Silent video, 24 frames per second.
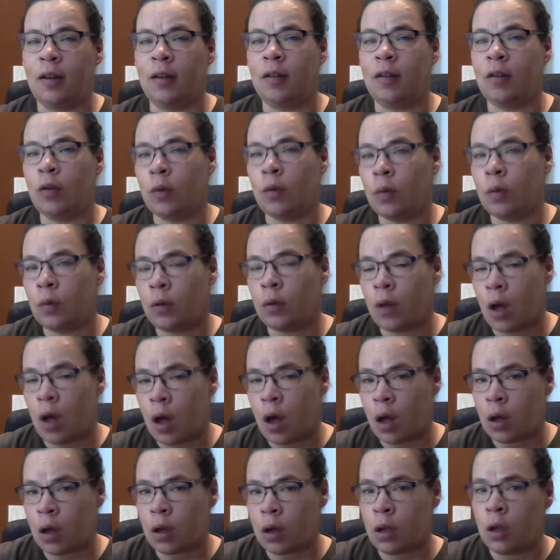too
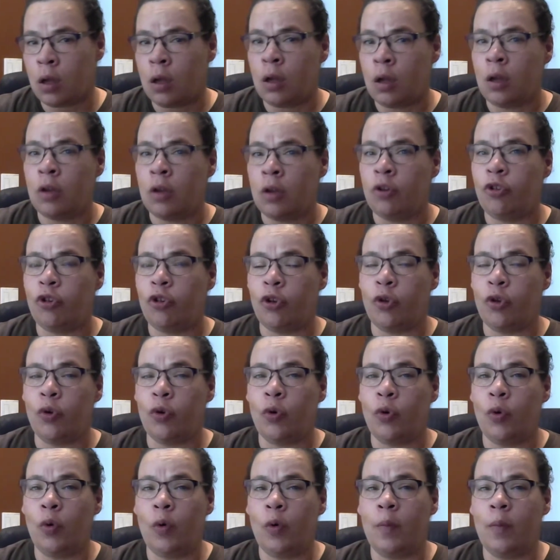long,
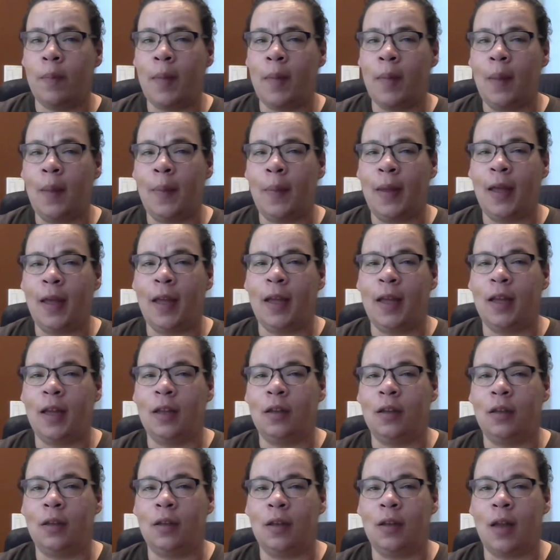do maybe,
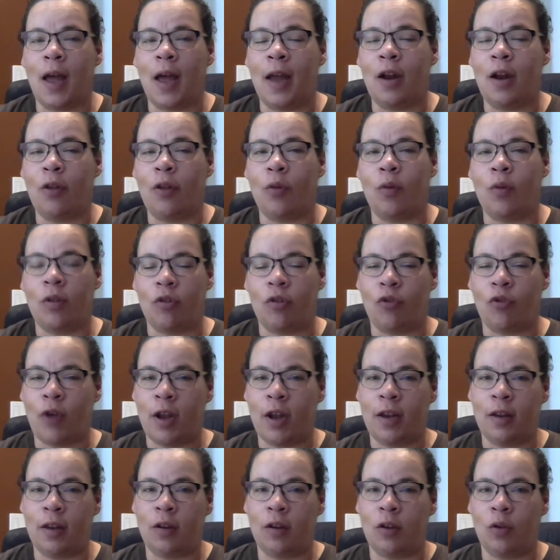I know there was a
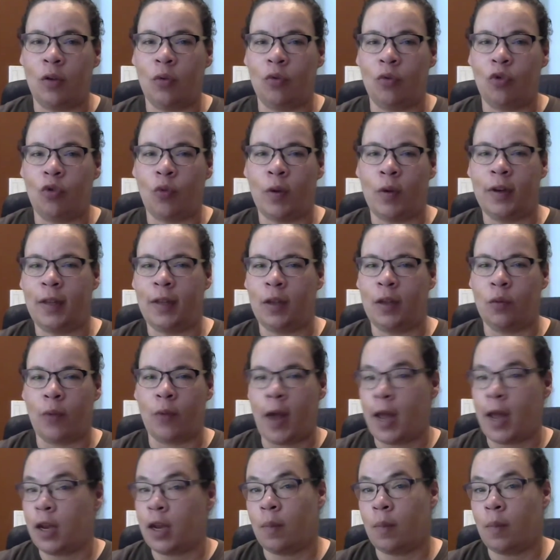trend to do 20
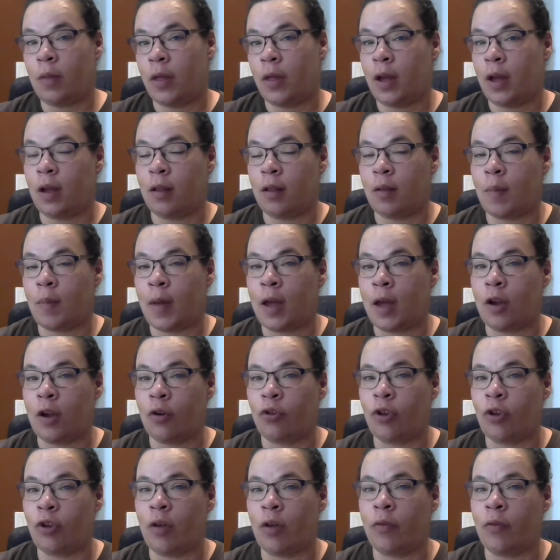random things about
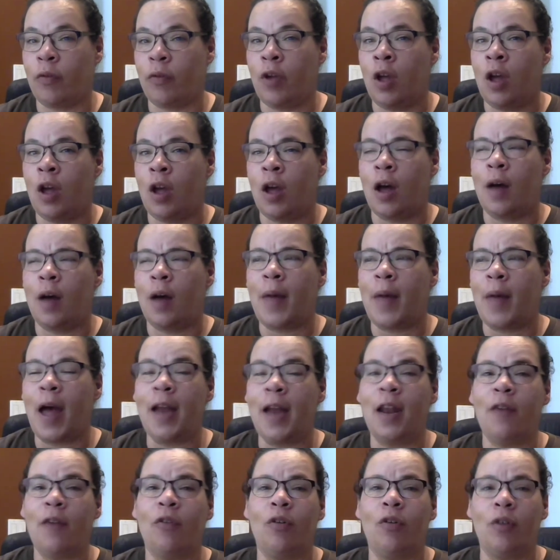yourself.
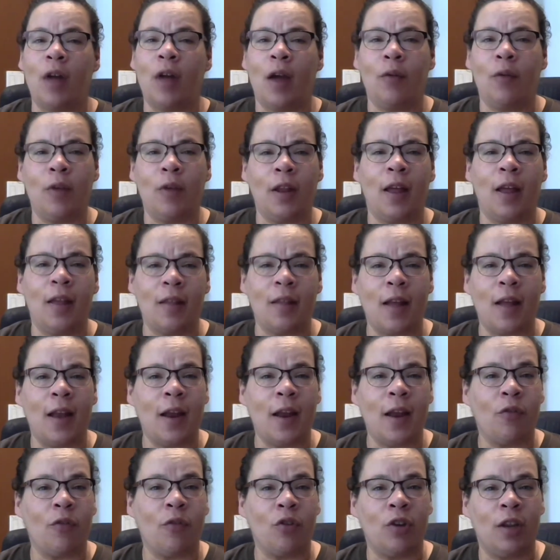I realized I
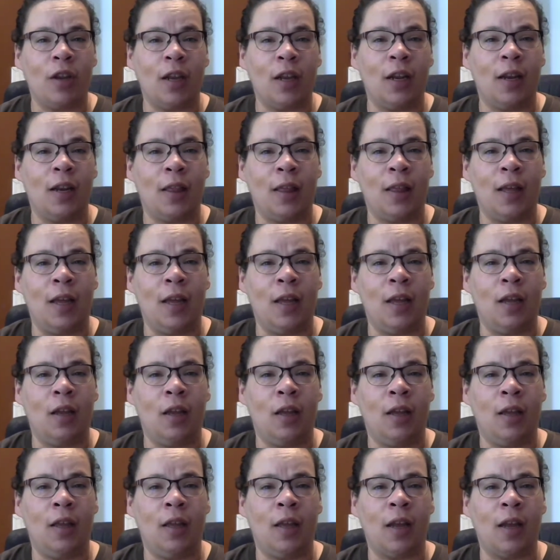never did the
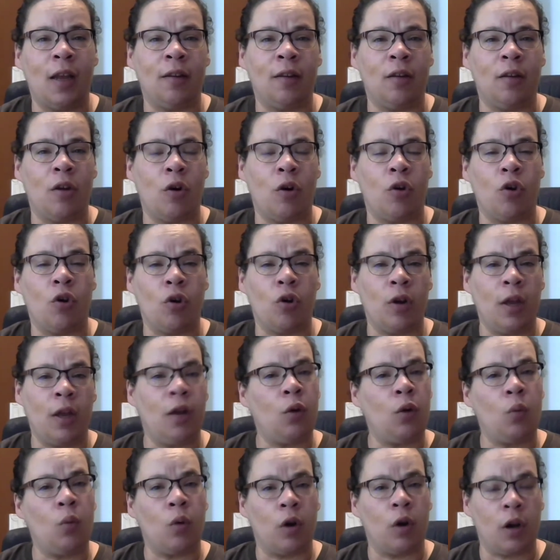get to know your
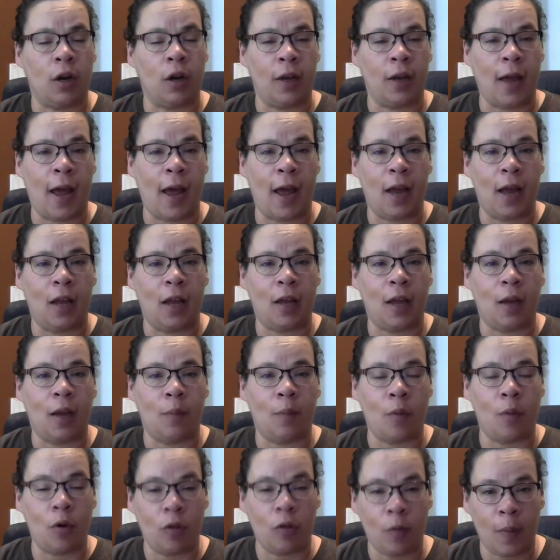needleworker tag like
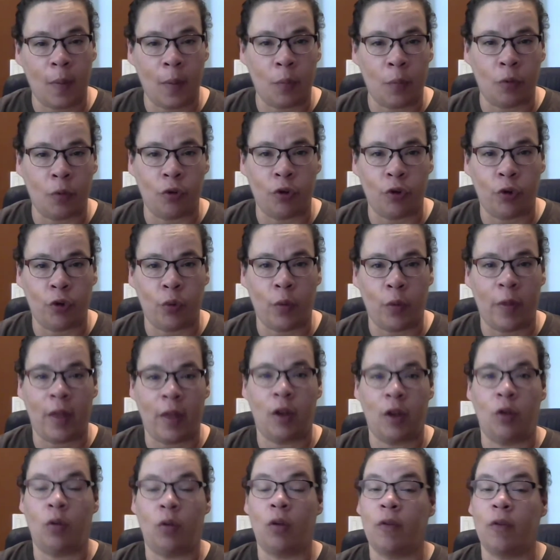most people do when they
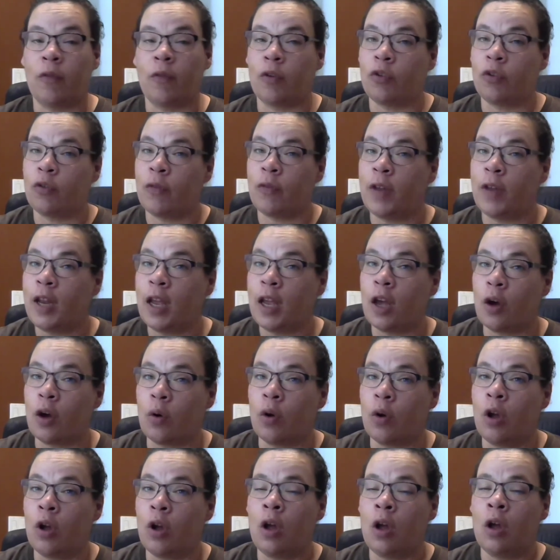do their first video.
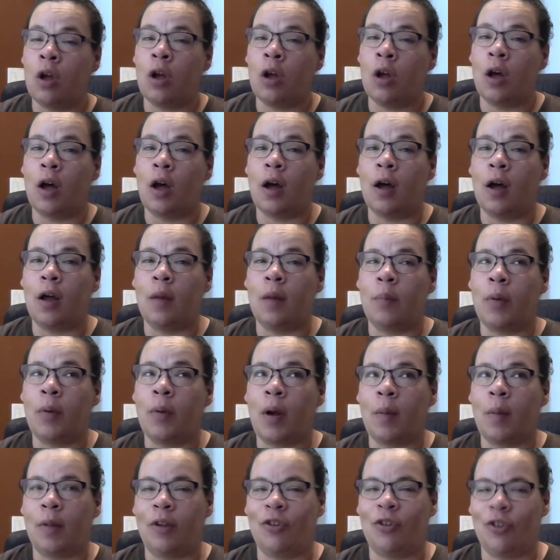I
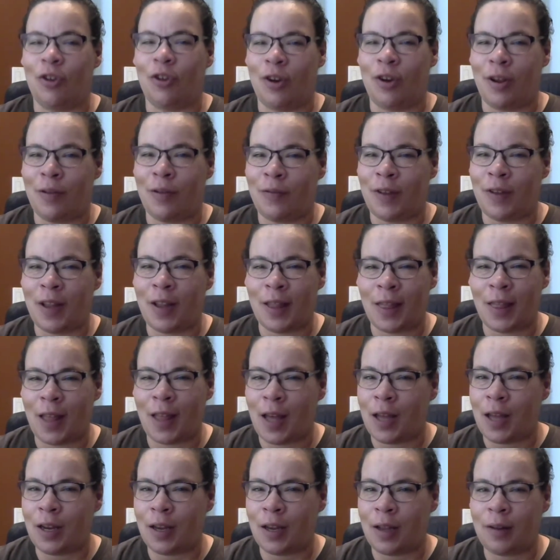probably should have done
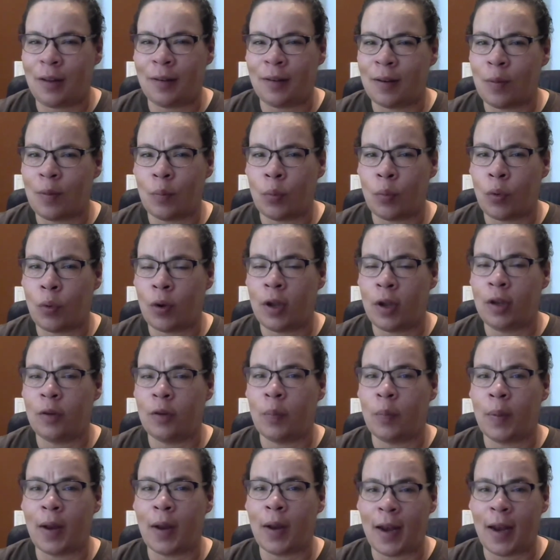that at some point,
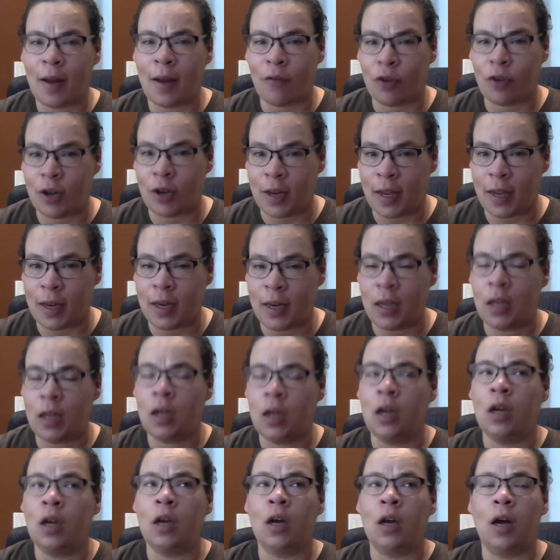but I never did.
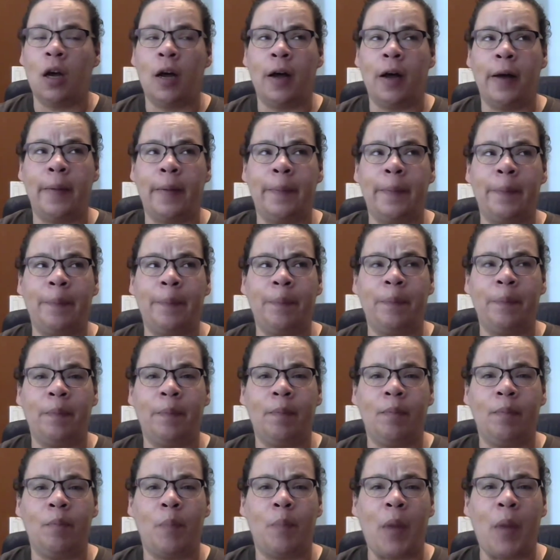
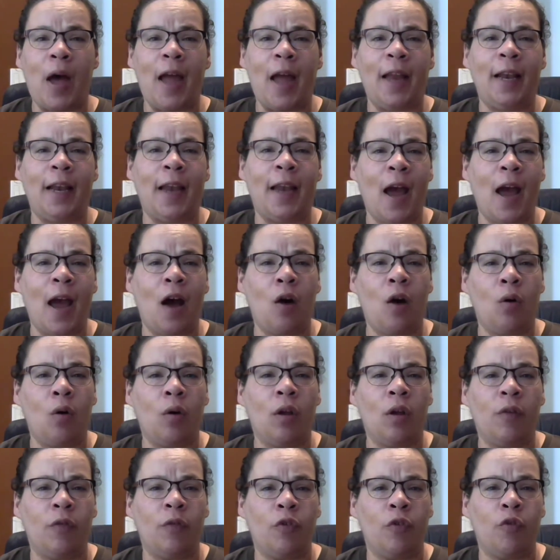By now,
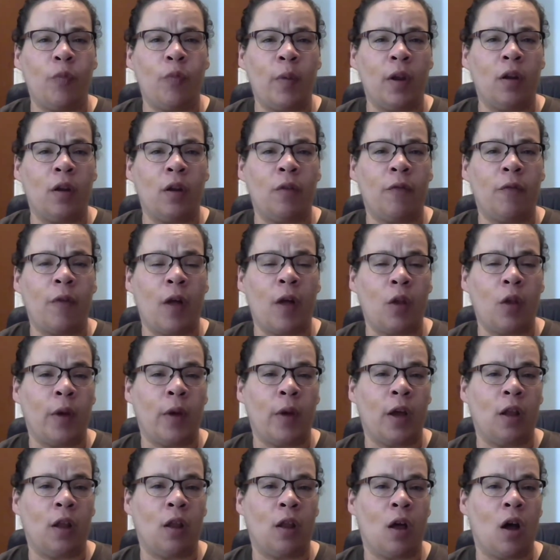if you've been
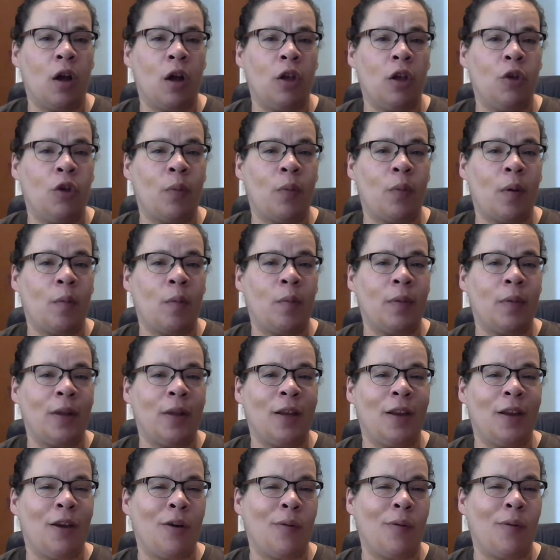following along, you probably
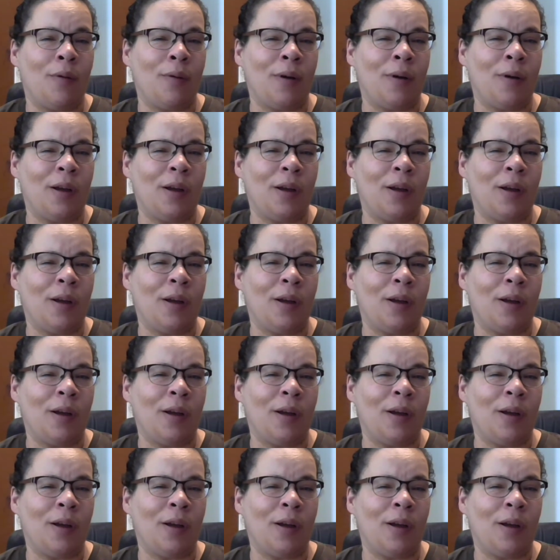know